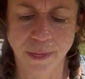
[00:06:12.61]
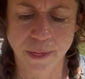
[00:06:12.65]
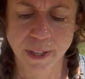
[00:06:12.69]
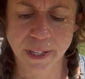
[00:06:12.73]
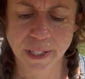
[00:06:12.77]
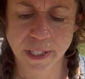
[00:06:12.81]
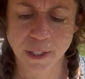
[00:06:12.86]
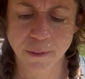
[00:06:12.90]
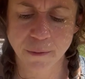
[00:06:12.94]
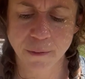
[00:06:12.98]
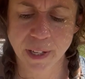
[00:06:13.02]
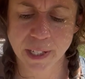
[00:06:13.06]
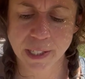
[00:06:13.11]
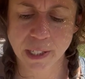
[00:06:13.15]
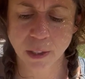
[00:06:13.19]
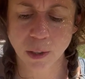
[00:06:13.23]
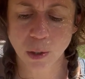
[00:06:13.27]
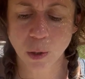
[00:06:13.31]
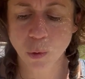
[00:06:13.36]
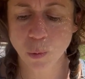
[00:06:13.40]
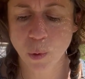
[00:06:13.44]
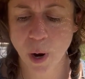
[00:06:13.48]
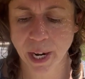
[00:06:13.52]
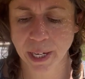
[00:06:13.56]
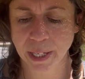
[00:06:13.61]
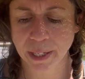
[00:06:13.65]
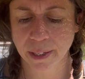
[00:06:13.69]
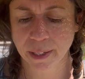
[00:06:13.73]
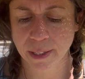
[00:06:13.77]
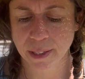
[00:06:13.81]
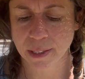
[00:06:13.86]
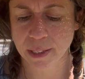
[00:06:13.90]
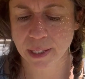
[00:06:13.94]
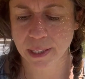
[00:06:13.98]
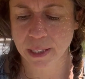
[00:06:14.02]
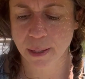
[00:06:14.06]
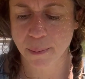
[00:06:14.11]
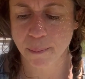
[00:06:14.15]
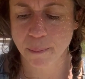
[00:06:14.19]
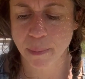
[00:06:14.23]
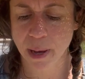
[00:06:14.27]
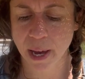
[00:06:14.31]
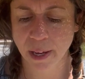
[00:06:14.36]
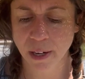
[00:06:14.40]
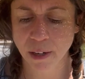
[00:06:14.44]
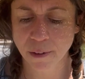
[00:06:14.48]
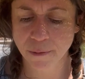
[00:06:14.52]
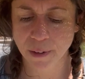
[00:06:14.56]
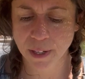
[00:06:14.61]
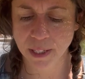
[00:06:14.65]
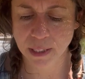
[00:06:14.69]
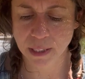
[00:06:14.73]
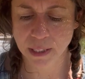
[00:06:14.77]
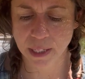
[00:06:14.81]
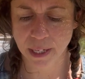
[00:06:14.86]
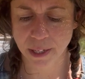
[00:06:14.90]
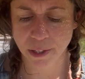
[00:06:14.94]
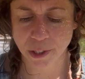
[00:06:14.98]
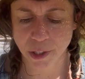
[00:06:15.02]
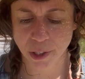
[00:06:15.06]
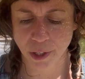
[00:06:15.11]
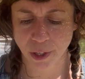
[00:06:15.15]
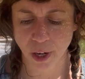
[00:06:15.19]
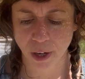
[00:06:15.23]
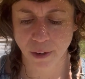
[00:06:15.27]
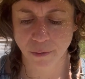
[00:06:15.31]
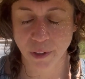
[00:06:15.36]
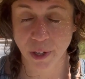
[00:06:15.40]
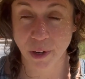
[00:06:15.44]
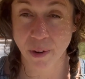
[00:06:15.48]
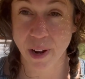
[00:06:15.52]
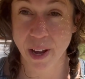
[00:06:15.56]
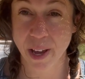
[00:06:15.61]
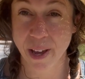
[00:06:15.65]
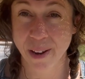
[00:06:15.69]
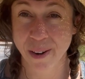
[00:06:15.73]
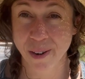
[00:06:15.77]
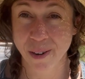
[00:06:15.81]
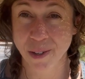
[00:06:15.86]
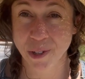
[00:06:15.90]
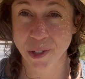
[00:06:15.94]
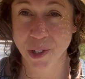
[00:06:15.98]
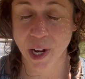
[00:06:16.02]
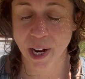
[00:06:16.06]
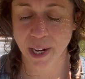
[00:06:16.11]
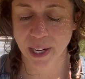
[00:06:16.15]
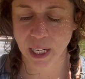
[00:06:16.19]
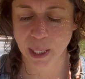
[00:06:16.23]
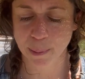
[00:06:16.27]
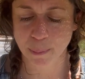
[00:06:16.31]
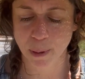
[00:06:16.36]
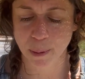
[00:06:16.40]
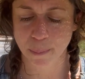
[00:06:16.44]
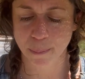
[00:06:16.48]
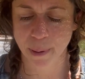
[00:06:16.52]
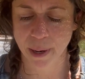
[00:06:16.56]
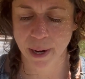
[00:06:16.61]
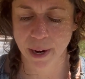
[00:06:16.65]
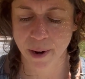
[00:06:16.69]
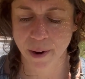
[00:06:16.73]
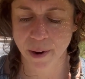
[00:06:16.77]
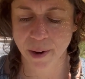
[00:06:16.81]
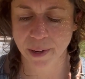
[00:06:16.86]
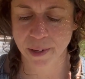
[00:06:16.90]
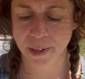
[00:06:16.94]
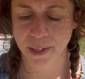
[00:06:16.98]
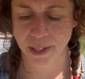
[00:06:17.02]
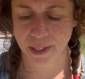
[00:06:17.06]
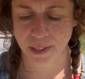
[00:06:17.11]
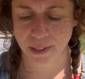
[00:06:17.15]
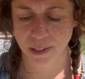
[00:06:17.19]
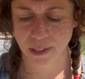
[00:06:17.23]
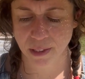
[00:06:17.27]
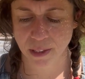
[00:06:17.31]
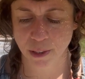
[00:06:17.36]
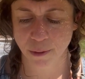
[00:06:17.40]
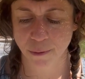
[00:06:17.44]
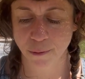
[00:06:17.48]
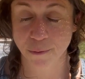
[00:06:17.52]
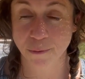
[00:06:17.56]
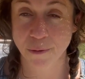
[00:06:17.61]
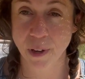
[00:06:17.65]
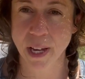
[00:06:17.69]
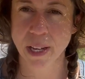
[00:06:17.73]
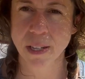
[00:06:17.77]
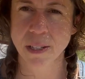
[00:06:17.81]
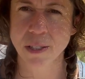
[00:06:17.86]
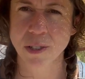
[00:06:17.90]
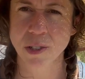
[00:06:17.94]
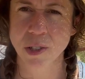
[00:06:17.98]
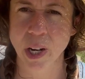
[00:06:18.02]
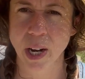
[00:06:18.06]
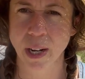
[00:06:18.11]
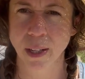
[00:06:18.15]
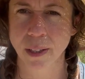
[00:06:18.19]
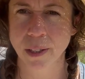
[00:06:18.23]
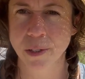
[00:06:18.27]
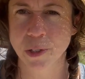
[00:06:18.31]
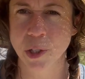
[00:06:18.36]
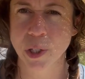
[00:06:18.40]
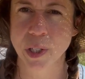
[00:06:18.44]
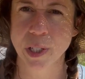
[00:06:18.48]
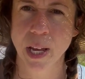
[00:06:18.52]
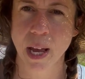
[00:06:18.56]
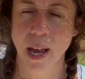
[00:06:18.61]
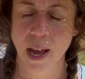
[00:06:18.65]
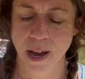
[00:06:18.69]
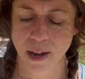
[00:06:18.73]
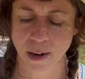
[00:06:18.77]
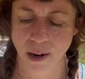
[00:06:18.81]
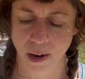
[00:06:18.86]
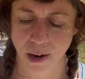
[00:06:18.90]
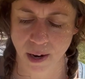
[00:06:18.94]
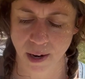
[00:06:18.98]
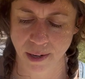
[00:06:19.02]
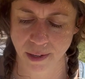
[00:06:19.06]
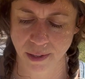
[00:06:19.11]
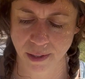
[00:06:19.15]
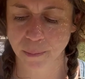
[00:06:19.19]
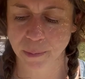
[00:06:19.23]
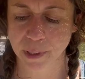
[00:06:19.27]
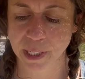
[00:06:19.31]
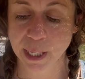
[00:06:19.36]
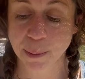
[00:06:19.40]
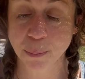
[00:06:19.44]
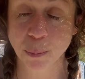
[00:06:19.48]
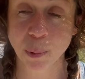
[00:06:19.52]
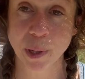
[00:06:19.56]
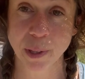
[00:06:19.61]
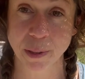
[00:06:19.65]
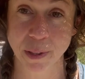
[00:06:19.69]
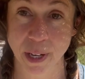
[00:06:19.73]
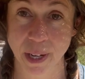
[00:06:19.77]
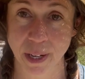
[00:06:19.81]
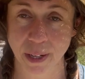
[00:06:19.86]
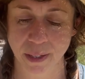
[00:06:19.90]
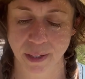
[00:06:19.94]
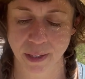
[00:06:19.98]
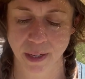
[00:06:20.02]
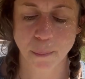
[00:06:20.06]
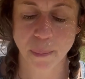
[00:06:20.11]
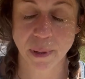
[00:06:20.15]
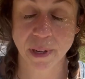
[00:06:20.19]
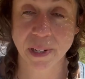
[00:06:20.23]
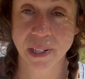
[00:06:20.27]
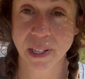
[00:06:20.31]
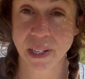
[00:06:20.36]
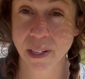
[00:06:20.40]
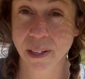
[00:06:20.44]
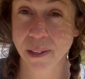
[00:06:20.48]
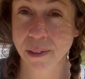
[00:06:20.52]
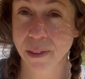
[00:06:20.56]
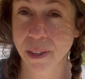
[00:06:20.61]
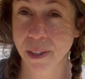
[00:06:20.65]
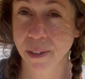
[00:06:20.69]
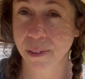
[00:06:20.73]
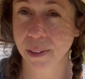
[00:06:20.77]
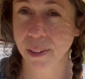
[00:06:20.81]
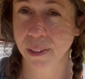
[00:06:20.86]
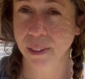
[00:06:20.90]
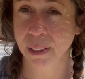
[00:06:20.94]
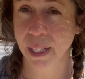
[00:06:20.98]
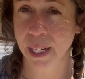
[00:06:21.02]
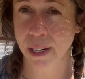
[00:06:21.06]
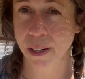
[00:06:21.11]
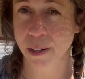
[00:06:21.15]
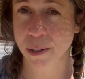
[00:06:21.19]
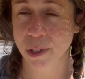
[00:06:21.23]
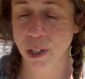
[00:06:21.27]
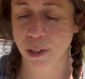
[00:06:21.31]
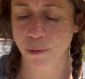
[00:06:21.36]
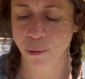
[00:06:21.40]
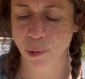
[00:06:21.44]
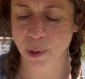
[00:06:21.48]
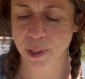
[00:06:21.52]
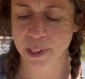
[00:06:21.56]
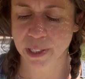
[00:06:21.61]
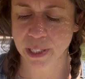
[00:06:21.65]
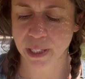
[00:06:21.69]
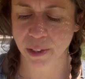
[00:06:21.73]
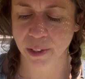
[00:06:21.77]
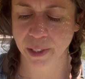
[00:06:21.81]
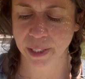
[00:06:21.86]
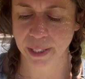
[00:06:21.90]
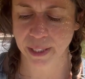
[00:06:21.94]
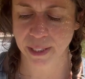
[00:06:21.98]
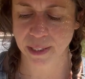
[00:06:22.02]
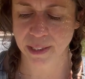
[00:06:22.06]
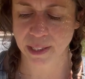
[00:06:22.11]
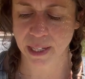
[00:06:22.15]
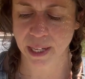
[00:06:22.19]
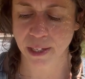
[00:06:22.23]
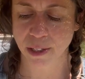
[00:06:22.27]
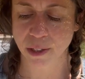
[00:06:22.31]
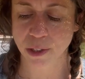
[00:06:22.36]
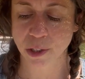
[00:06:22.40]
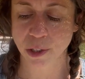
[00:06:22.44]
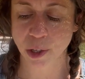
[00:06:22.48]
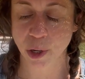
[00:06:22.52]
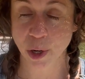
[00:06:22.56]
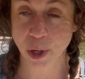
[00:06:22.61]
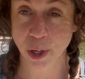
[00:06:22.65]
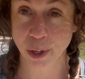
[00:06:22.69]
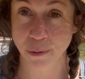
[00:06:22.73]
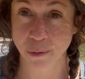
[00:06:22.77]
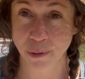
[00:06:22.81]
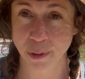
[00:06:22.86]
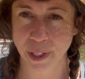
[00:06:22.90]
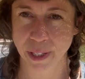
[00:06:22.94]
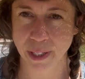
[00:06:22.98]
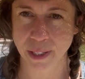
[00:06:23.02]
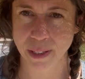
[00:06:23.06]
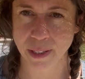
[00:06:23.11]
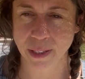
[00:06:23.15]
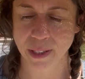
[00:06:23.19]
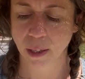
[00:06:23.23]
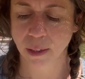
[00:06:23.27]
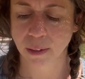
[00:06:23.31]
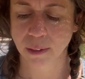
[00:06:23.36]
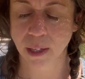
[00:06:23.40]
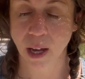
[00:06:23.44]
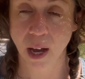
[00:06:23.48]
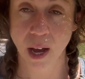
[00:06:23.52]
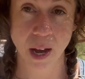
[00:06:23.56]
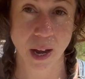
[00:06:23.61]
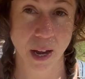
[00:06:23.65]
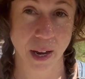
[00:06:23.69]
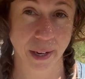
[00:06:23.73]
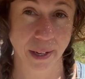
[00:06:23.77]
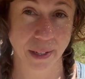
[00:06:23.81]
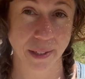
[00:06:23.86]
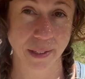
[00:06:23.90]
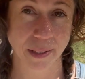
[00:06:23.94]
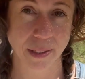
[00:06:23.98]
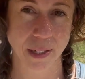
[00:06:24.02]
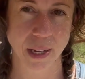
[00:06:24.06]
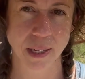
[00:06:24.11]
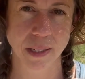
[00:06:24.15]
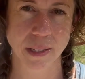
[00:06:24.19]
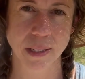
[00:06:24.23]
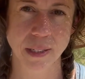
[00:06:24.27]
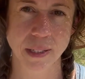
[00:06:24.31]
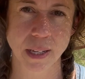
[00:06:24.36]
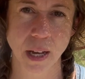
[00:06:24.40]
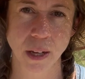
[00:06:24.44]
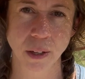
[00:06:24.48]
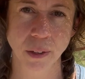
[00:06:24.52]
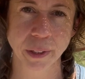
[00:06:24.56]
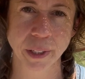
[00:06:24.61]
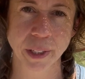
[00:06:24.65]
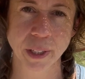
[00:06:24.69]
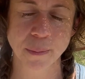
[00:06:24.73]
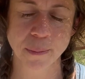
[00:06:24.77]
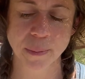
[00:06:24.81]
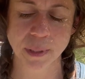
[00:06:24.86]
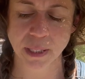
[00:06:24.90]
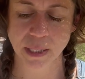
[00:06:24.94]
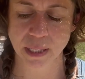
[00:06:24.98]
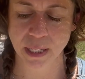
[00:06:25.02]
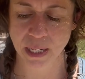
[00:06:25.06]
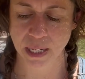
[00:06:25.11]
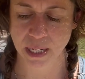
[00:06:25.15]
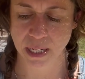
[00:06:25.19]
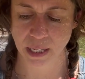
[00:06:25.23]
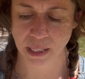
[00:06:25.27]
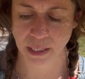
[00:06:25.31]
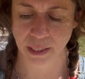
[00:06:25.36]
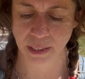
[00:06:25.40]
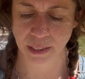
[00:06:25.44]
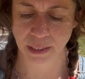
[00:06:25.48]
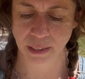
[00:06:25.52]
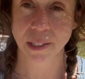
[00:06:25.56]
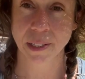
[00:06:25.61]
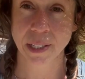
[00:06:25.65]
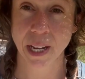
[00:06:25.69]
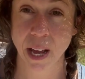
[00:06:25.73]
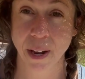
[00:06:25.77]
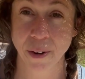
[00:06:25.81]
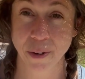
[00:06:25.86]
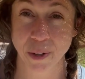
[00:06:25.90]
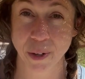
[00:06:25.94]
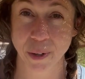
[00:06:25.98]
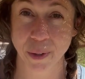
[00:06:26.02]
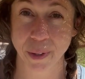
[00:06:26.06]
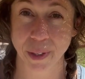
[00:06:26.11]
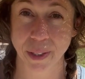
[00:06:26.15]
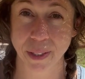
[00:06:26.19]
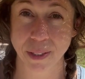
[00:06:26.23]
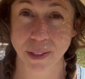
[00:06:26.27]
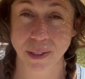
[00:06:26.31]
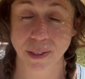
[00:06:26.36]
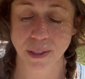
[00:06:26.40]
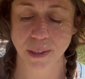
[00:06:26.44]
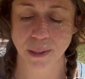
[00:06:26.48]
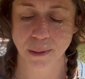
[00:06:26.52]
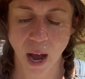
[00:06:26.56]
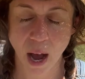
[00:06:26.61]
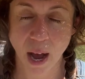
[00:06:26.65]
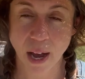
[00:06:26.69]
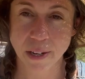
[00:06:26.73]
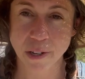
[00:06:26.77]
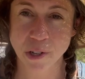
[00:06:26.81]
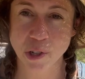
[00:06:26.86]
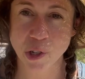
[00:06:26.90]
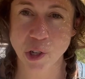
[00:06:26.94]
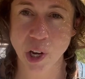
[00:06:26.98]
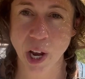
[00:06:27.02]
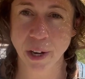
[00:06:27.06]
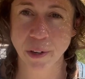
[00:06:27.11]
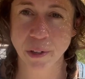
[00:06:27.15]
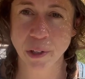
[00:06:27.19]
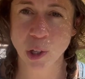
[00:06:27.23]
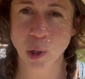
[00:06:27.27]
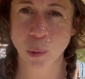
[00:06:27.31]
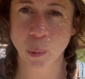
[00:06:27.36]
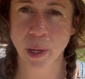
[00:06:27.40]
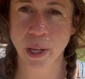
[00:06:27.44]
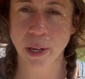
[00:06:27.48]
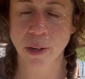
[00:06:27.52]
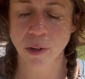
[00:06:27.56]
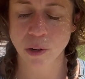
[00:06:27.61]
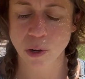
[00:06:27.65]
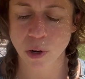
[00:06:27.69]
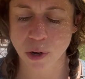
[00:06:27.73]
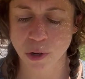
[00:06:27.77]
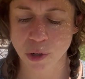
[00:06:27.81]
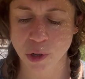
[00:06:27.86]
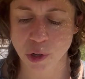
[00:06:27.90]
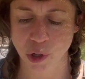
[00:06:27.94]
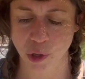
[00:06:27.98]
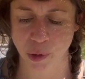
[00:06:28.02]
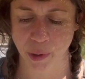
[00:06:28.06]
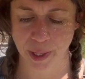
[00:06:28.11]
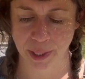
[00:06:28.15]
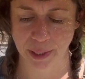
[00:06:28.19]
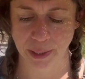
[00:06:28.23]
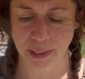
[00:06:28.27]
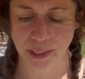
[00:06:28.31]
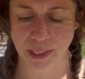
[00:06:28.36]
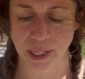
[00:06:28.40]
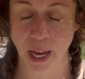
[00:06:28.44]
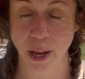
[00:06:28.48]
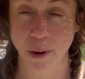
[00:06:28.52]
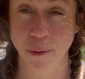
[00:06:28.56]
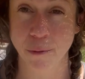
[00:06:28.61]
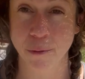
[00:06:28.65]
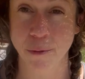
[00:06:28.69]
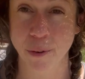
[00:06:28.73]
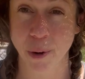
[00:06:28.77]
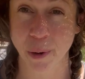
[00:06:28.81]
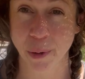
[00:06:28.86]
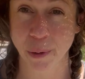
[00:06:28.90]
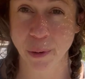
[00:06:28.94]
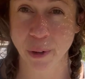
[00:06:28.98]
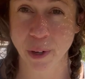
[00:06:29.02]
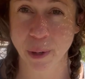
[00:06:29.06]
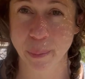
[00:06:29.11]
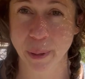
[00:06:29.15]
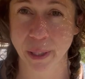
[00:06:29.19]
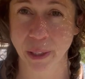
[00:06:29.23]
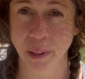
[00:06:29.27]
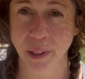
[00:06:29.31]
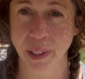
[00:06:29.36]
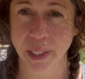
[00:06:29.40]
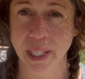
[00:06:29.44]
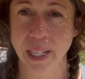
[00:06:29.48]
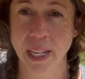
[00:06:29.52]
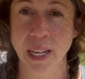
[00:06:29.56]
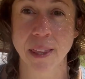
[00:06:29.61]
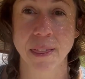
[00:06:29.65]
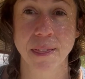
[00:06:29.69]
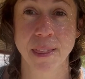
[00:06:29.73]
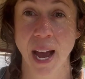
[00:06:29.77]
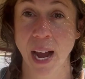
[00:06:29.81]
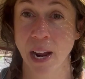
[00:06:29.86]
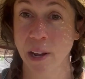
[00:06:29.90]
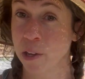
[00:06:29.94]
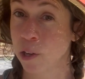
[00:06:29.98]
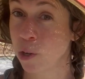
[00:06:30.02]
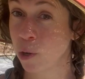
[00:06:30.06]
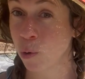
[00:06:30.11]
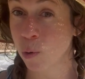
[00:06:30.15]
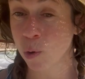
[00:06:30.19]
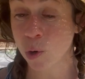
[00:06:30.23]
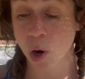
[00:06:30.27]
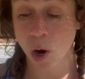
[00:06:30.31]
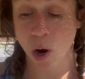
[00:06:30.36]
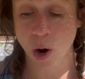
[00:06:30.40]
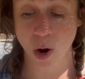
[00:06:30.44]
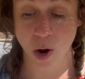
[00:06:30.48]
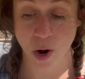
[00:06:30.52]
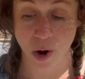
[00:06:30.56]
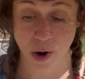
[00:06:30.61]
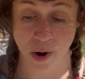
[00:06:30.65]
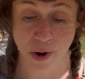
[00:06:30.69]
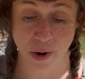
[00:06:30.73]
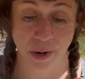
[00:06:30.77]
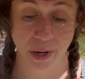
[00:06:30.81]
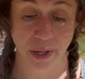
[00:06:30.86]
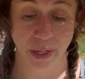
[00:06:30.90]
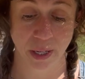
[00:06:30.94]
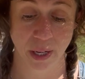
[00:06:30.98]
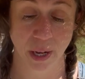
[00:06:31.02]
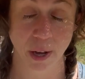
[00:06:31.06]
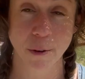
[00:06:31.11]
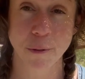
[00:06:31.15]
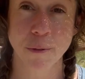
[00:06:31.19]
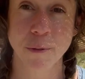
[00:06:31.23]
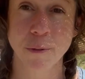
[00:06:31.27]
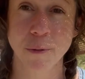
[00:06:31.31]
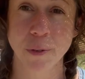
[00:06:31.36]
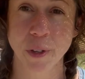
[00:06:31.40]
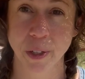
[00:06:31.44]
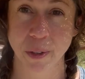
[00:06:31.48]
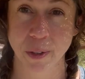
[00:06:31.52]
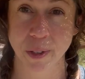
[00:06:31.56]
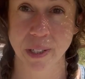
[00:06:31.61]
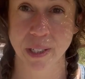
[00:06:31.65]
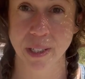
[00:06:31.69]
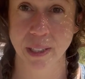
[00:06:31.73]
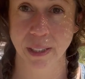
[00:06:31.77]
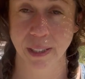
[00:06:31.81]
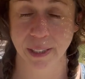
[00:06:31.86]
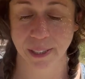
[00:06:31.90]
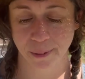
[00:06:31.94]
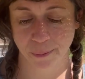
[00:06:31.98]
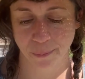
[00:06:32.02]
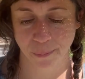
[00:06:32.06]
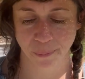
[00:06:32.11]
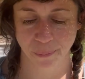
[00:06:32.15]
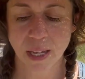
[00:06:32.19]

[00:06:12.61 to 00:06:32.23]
This physical readiness is a manifestation of your energetic preparedness to face challenges head on. Deep within, beneath the layers of resilience and assertiveness, lies a seldom seen tenderness, a genuine nurturance and vulnerability that you guard fiercely.